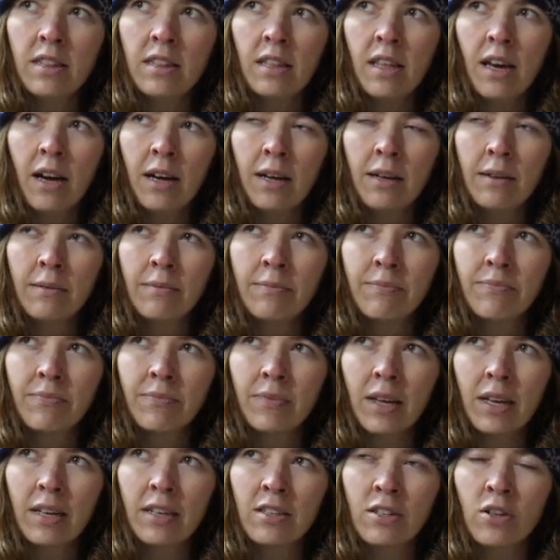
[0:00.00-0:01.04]
um,
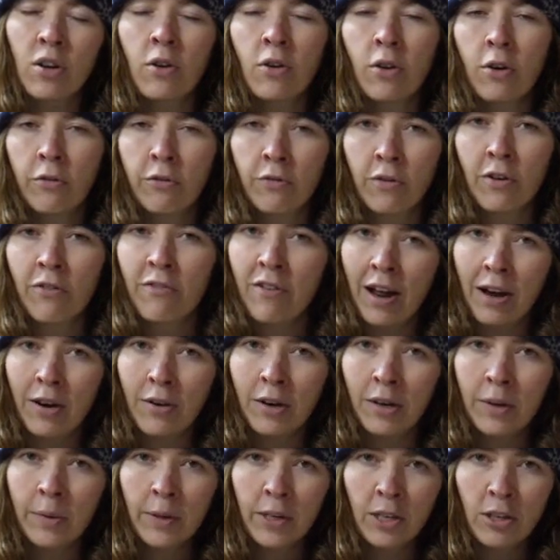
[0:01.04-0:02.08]
it's called
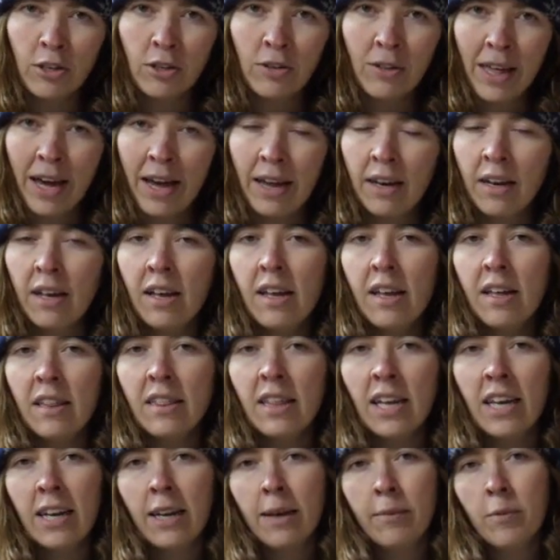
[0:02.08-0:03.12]
overfiring when you do that.
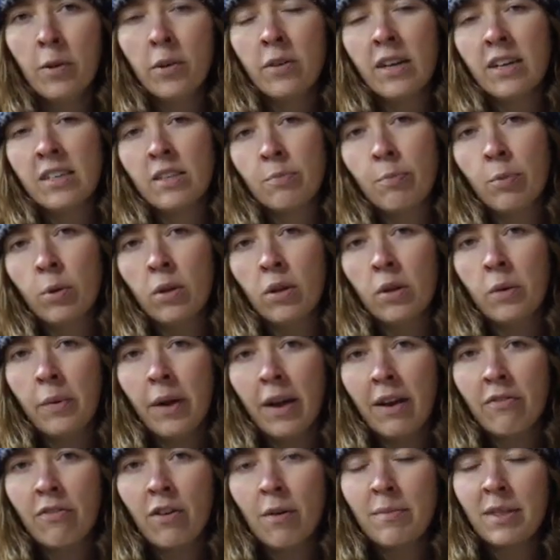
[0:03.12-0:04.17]
The enamel does pull
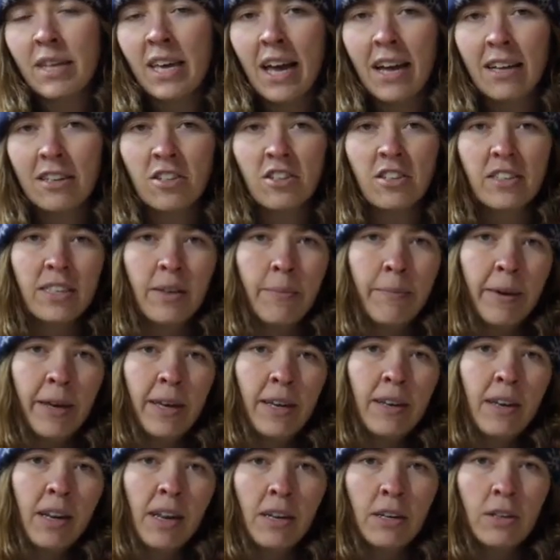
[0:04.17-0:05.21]
away from the edges a
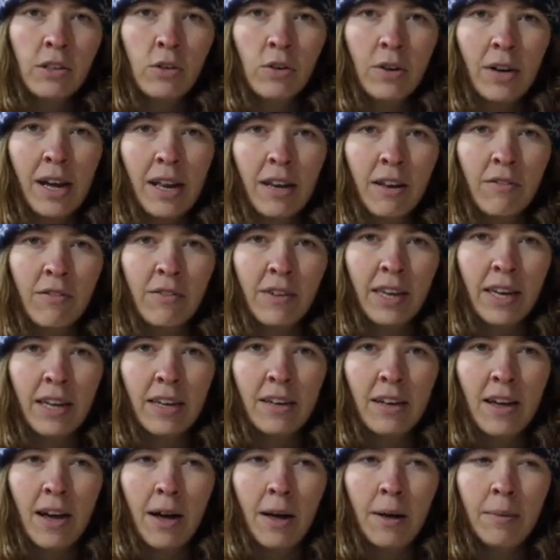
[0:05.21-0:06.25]
bit and you'll kind of
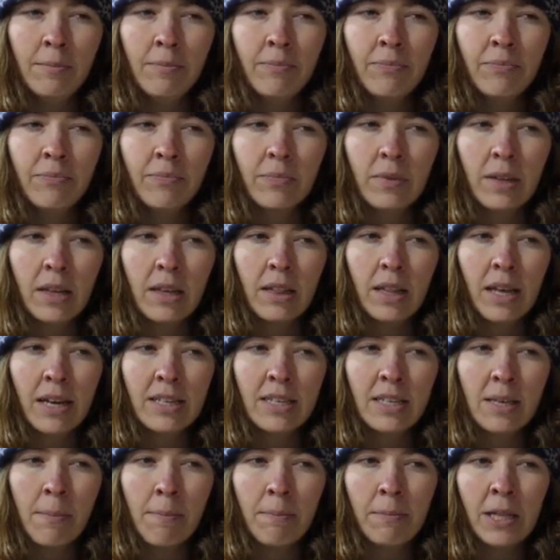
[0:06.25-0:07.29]
get um, like
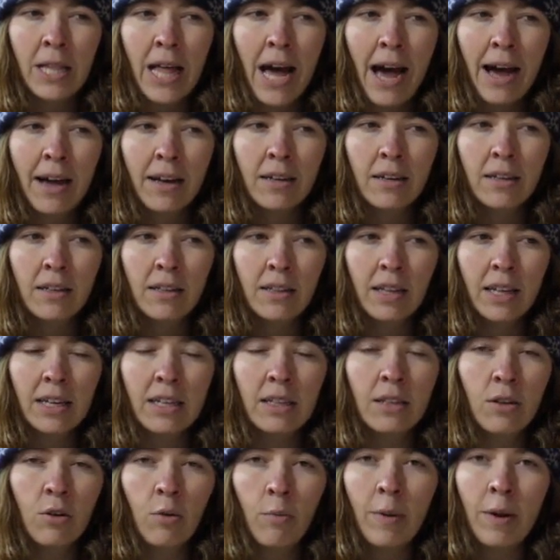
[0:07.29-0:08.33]
some black, like a
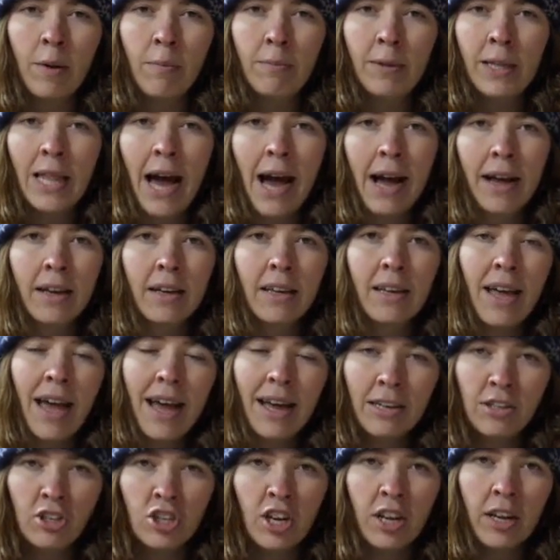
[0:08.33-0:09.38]
little bit of black
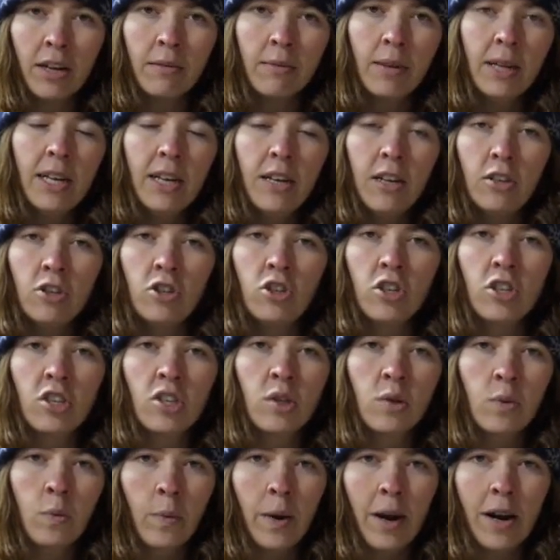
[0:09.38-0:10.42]
edging
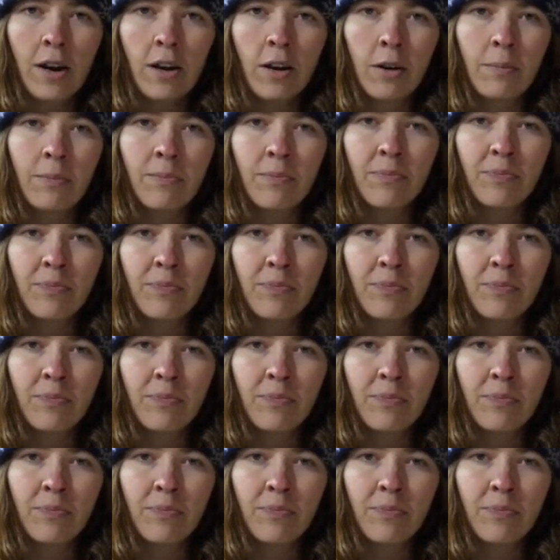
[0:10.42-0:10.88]
just where